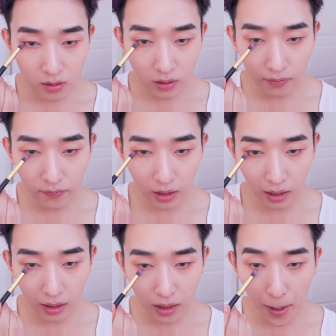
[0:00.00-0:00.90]
So I feel
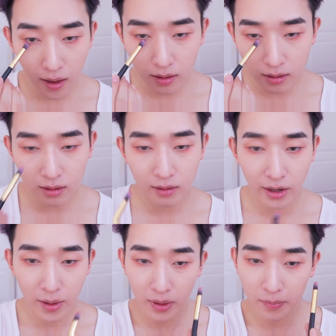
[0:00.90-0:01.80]
like
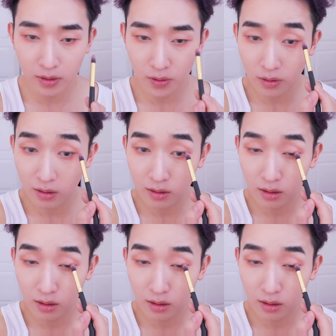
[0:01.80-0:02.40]
there people don't